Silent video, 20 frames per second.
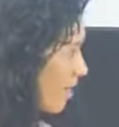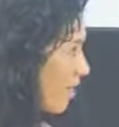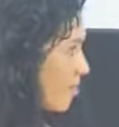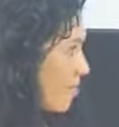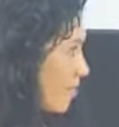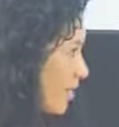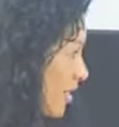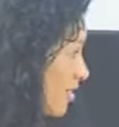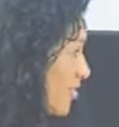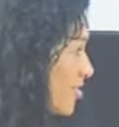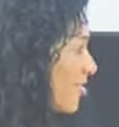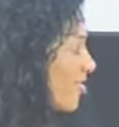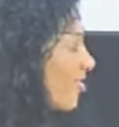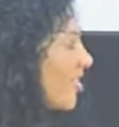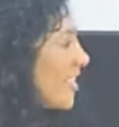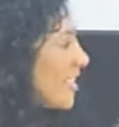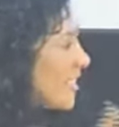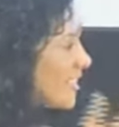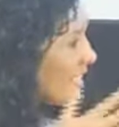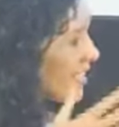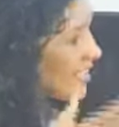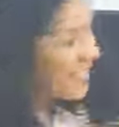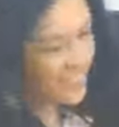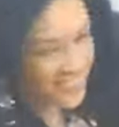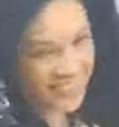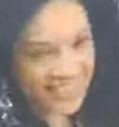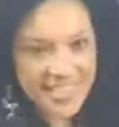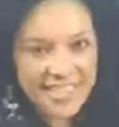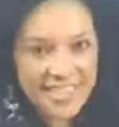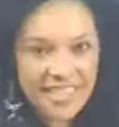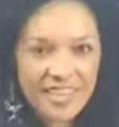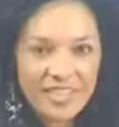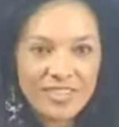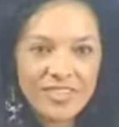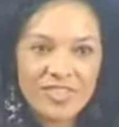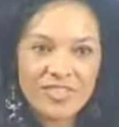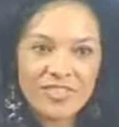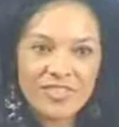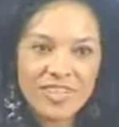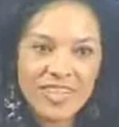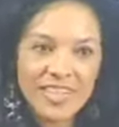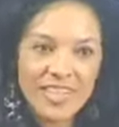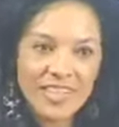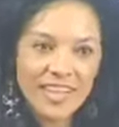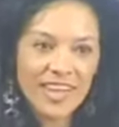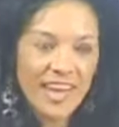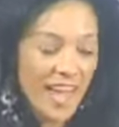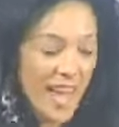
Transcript: home countries to this country